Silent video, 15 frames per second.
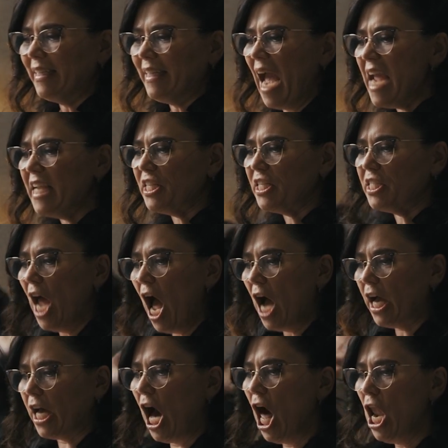Case
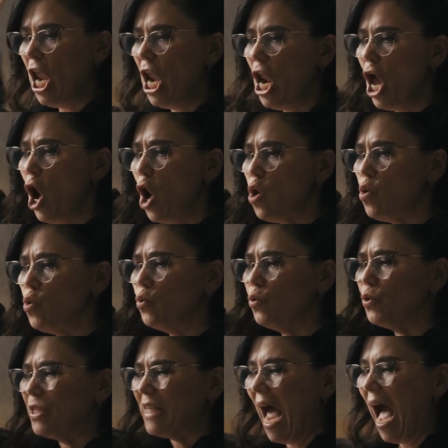
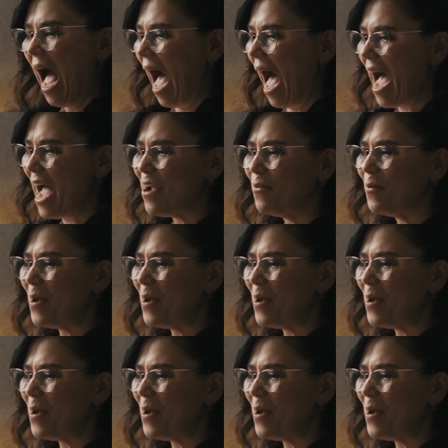closed. I